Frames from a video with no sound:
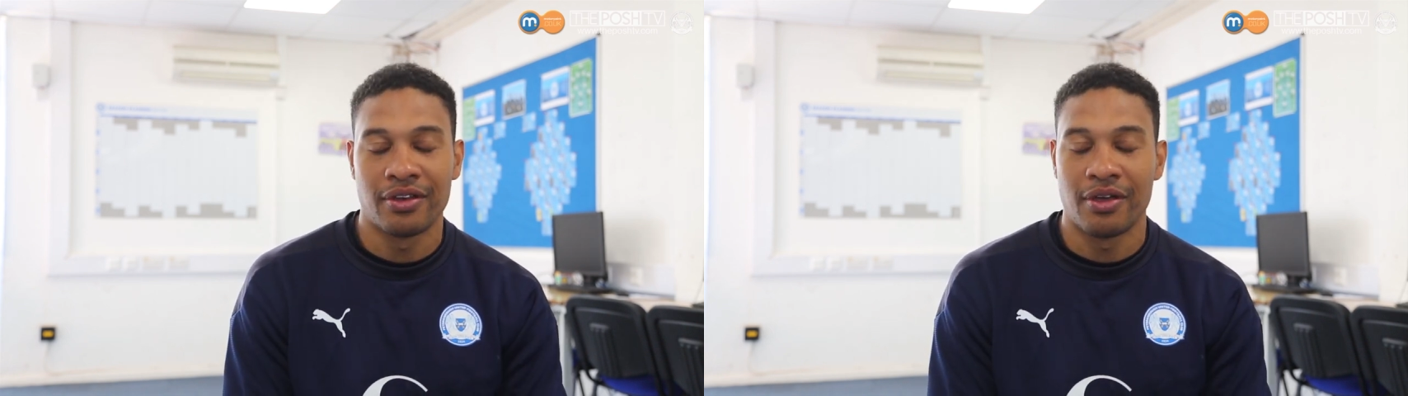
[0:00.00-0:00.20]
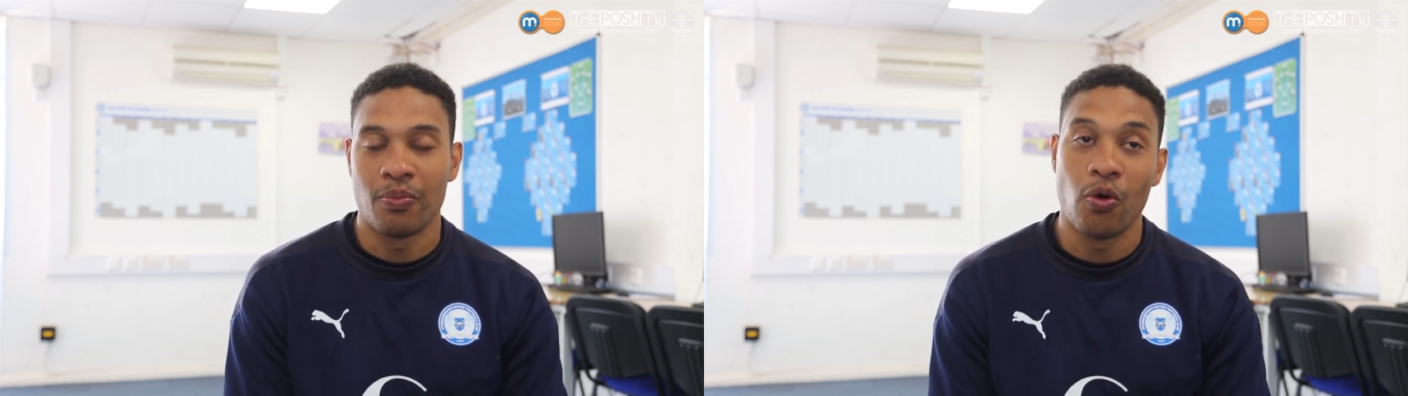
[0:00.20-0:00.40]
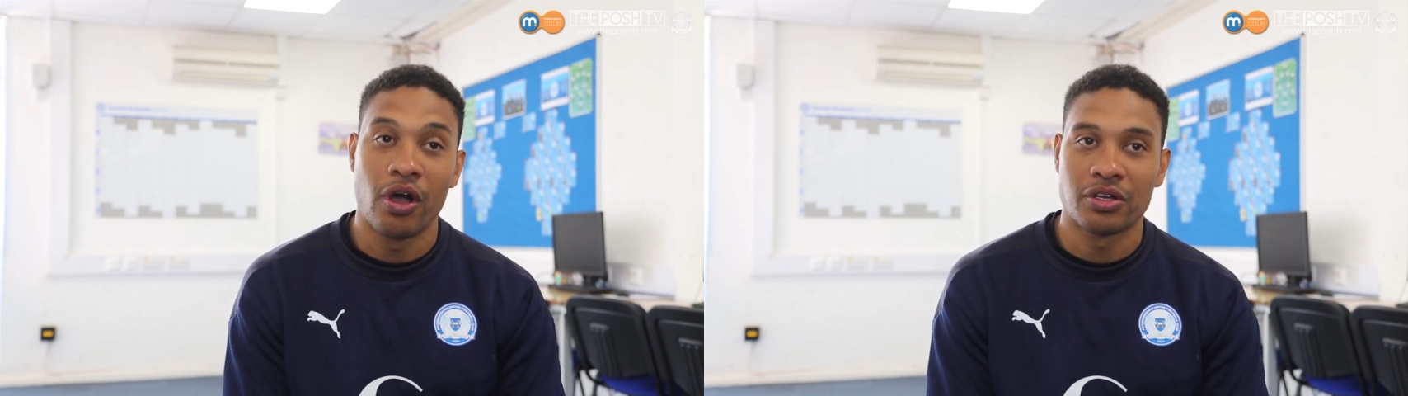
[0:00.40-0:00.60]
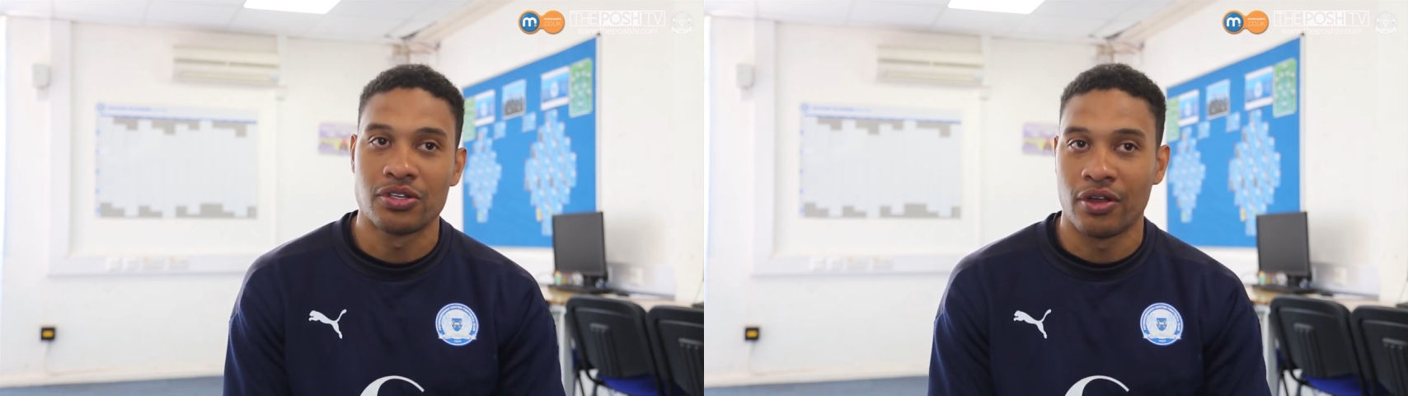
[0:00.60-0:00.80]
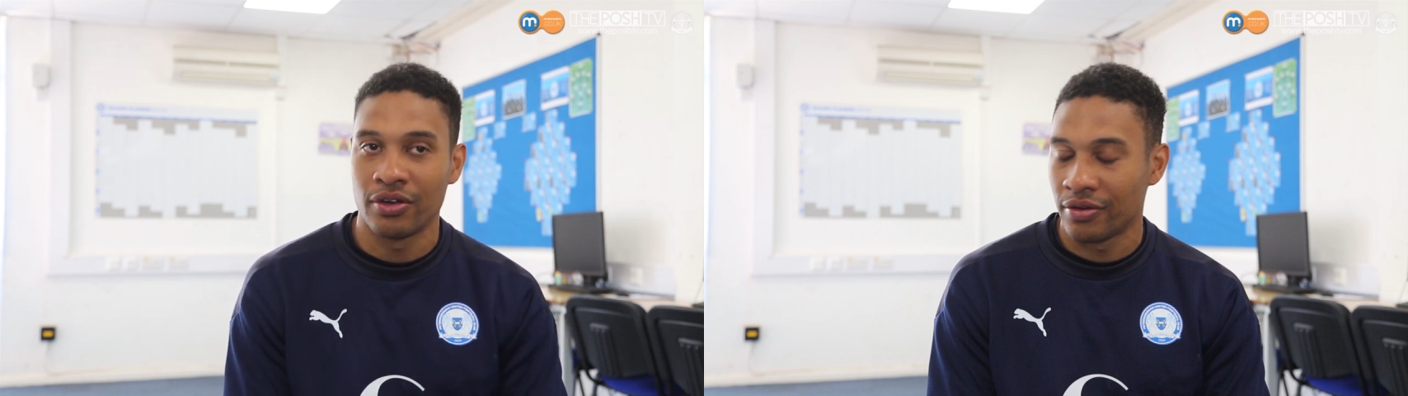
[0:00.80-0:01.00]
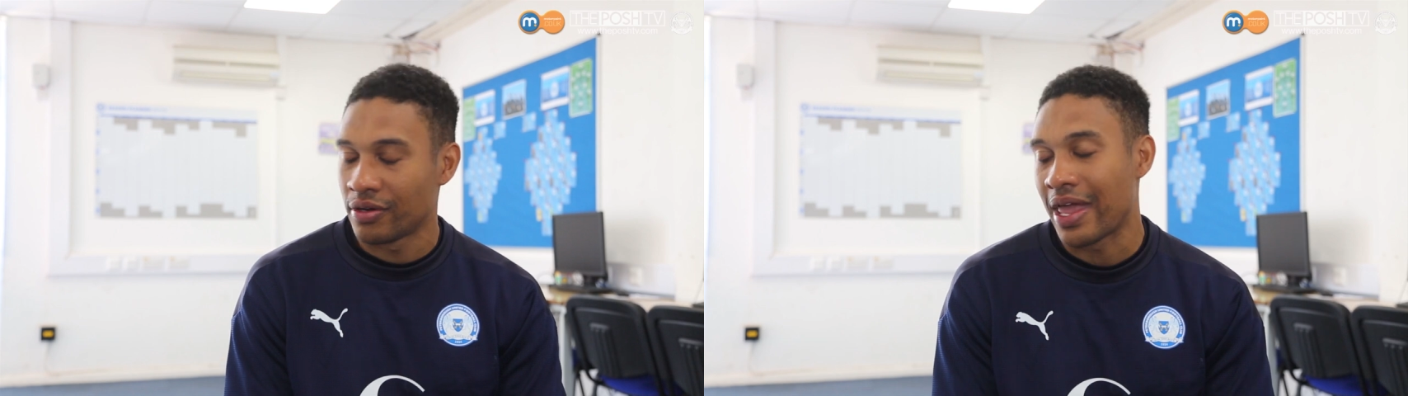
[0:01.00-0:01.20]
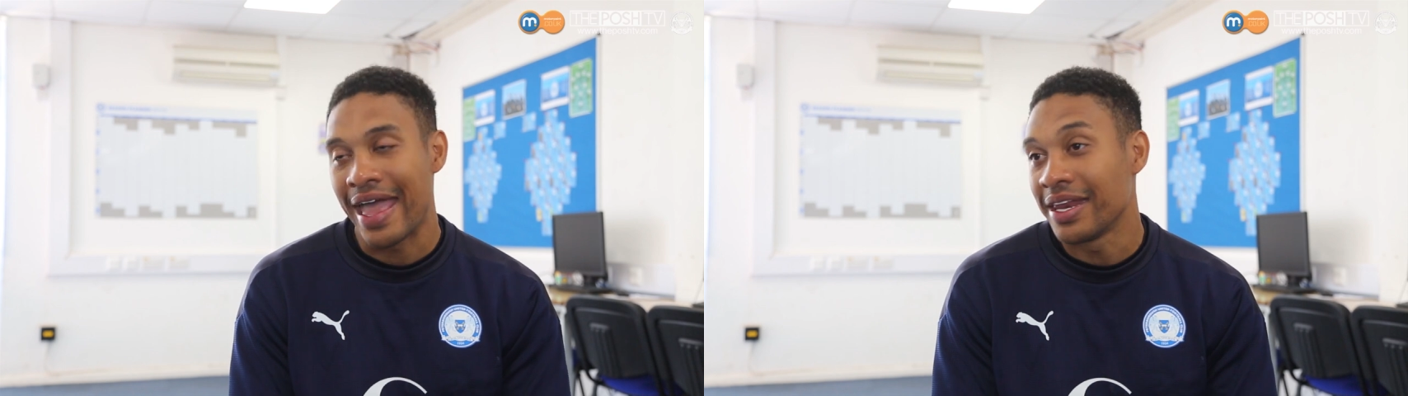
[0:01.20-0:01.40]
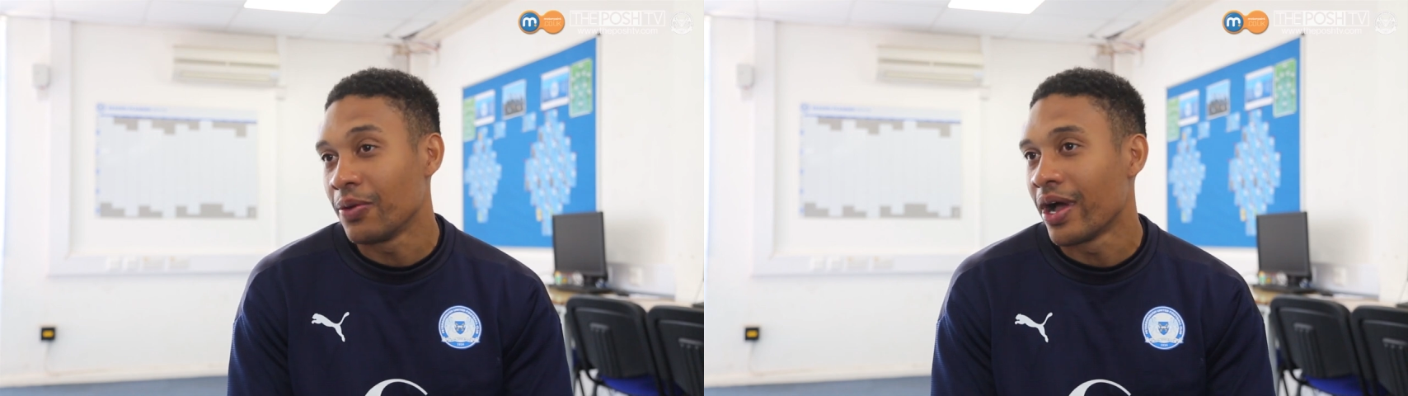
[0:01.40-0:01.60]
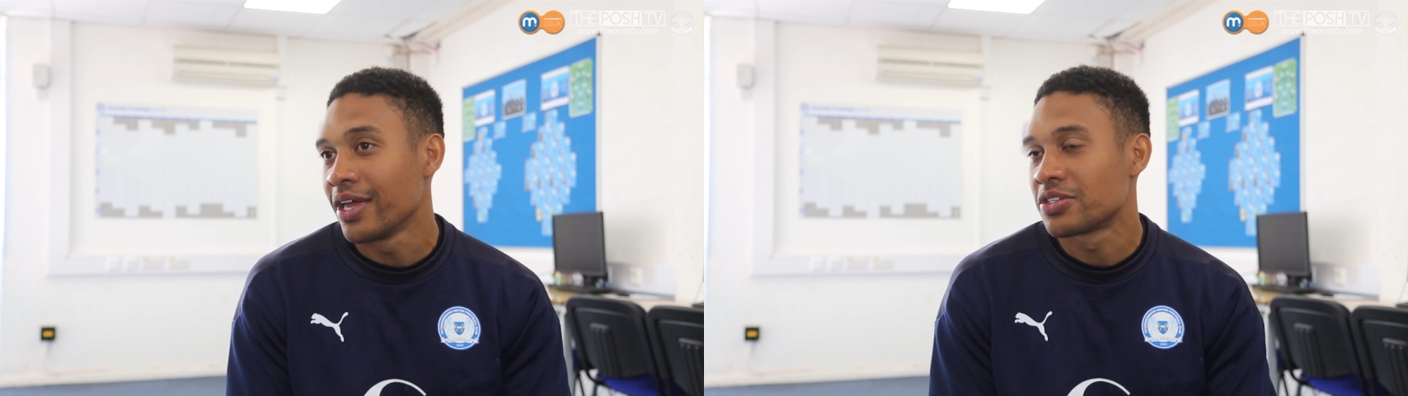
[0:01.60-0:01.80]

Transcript: and, and worked on anyway.